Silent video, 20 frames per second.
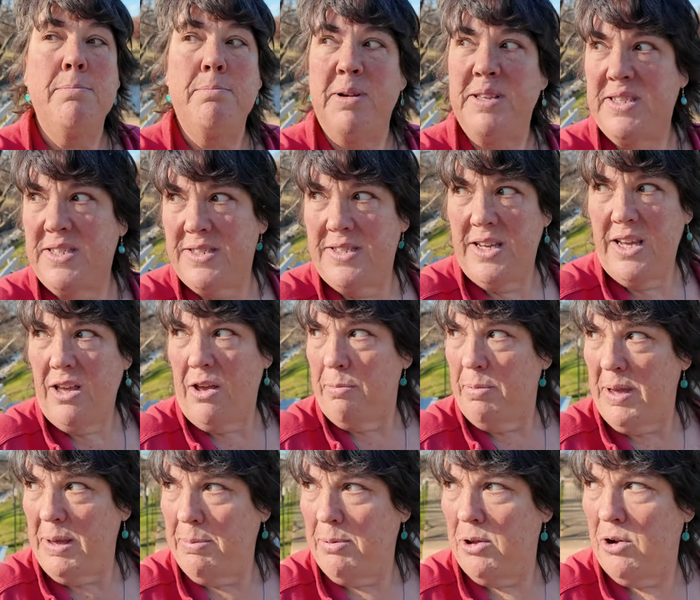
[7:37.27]
But still,
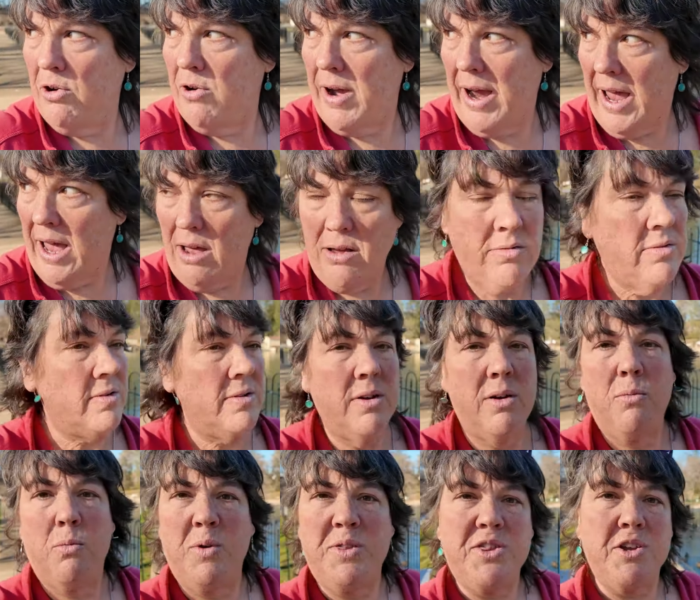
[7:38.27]
people are out
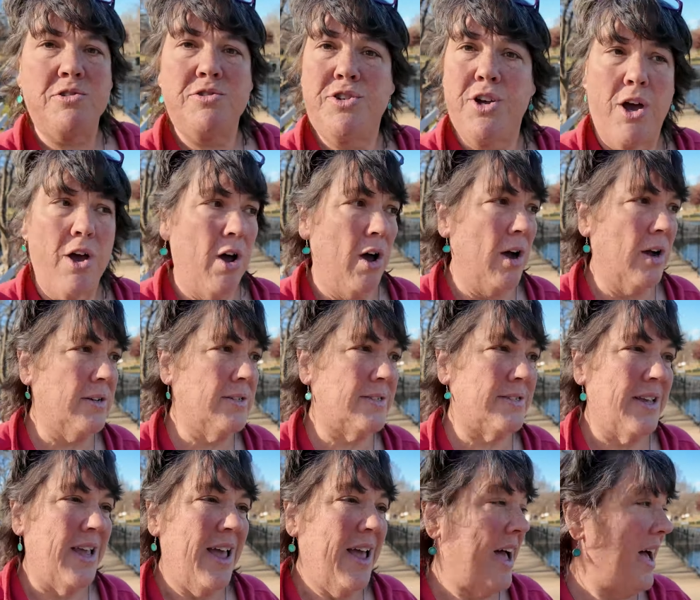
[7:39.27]
with their
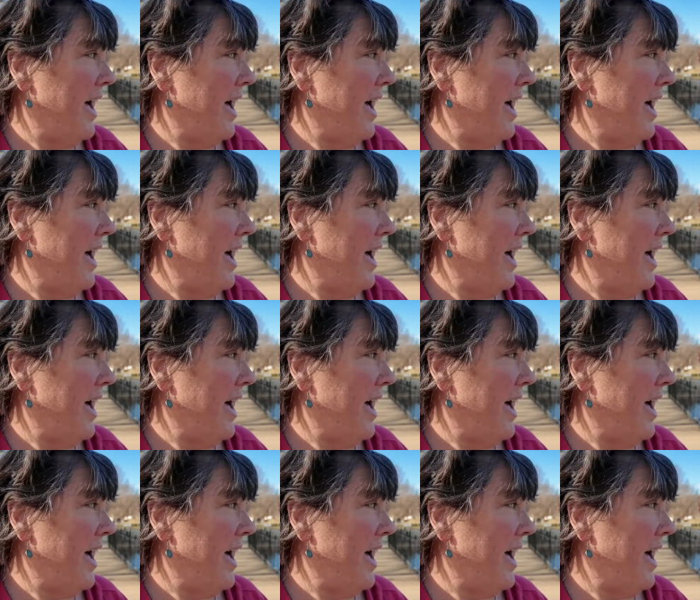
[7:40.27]
dogs.